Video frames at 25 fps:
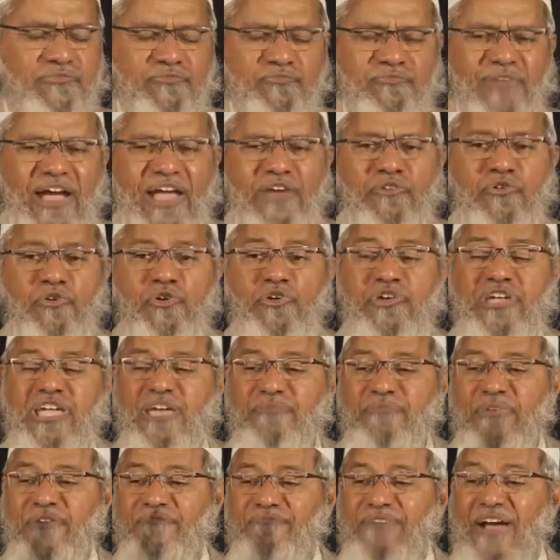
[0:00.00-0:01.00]
Why don't you
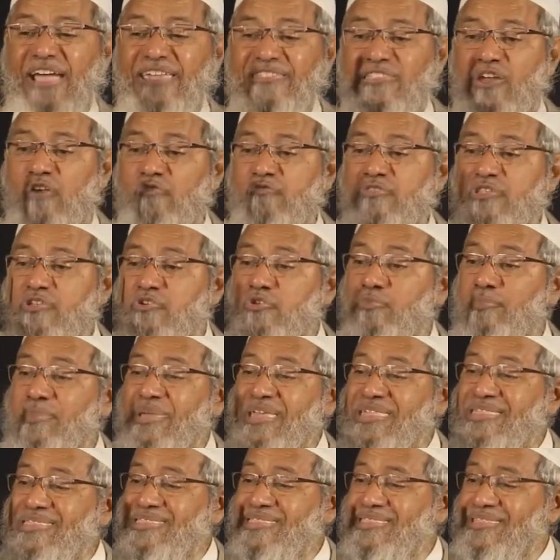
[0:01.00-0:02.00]
give me 5,000
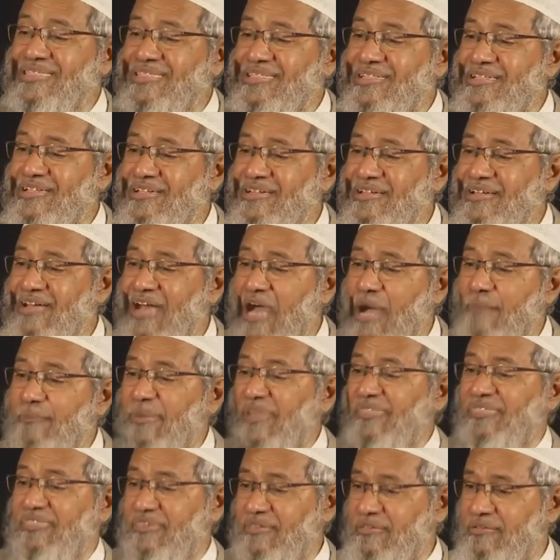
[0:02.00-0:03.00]
rupees a
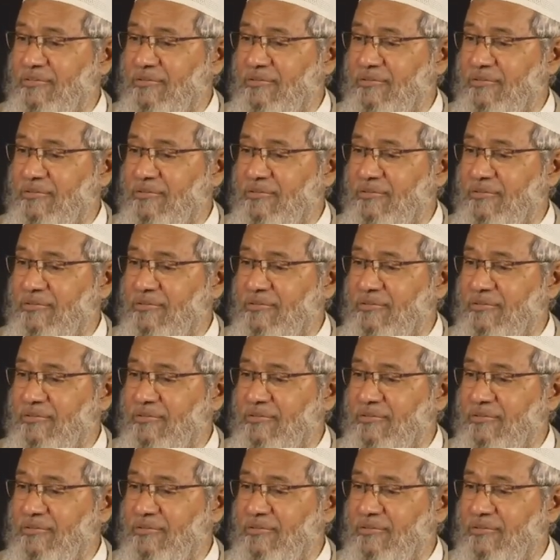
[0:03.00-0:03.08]
month?